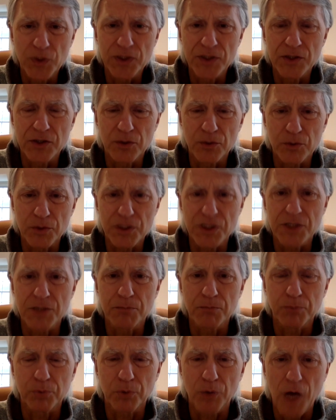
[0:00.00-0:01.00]
that there is a
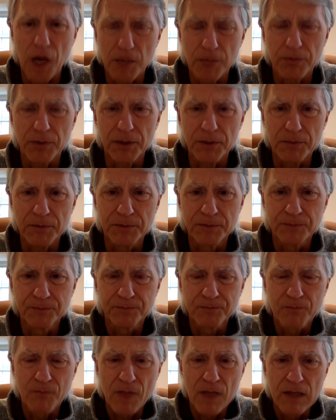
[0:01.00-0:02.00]
problem.
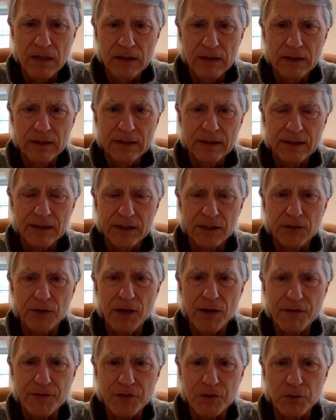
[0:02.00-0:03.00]

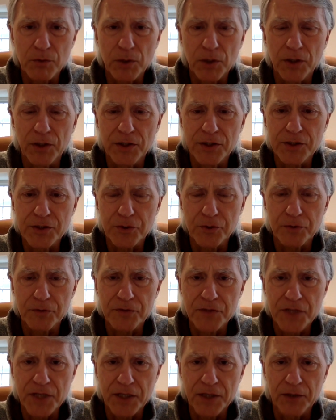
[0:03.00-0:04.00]
Thereafter, we're going to sort
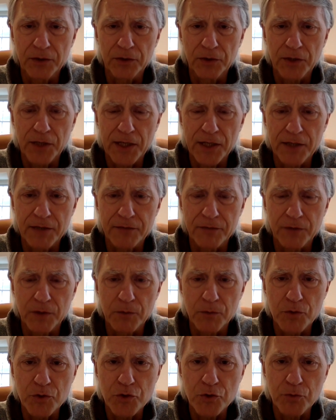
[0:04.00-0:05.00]
of take a look at it
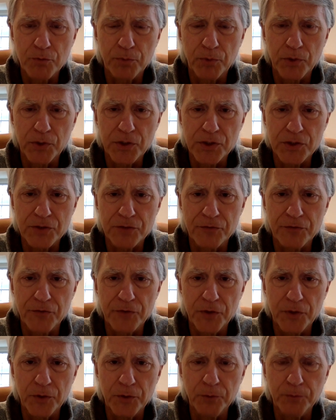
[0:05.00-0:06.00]
from 2 points of
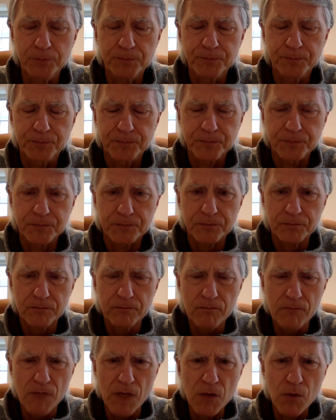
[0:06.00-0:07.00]
view.
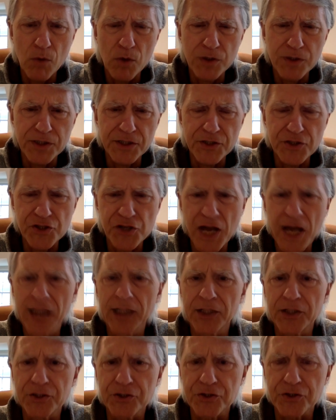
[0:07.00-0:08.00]
What are the
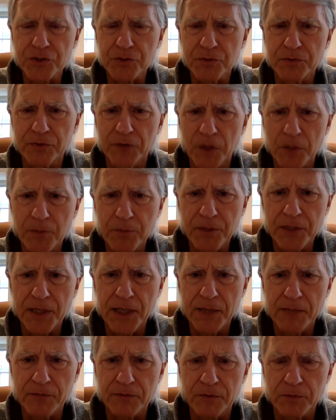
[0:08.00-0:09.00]
challenges with
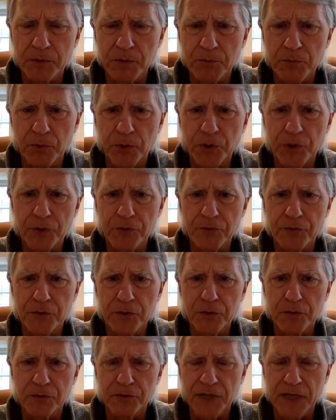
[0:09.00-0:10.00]
RPM from the point of
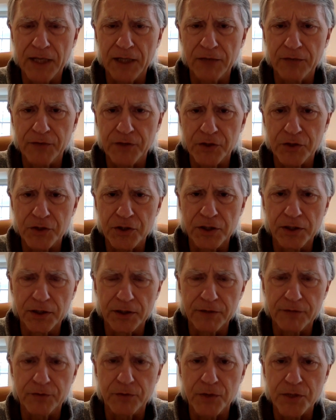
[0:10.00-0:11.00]
view of the healthcare
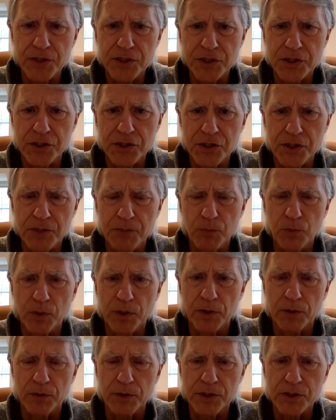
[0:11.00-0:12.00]
delivery system,
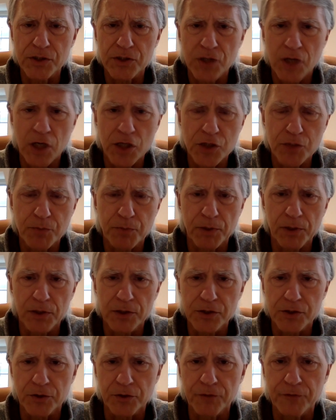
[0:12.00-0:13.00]
whether it's
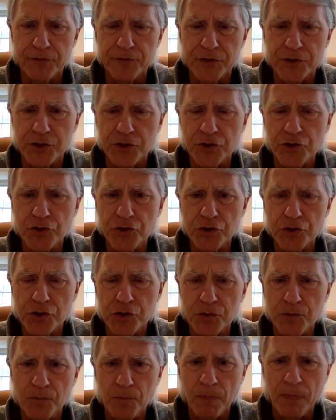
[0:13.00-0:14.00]
hospitals or
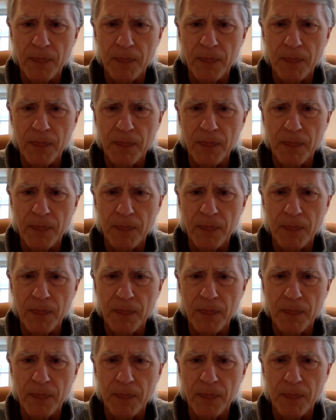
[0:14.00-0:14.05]
physicians,